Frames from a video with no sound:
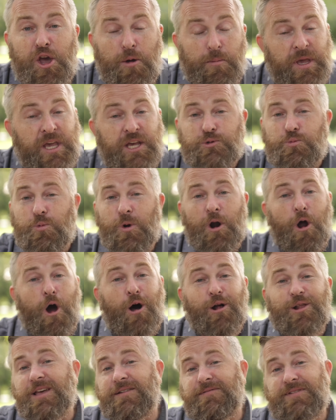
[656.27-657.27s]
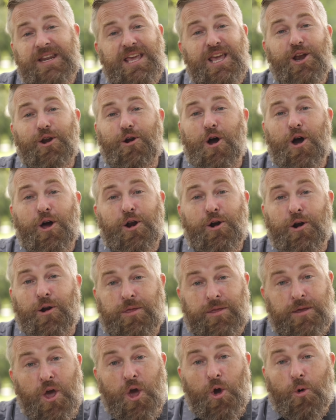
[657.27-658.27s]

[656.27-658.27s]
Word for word: because we're all living here on earth.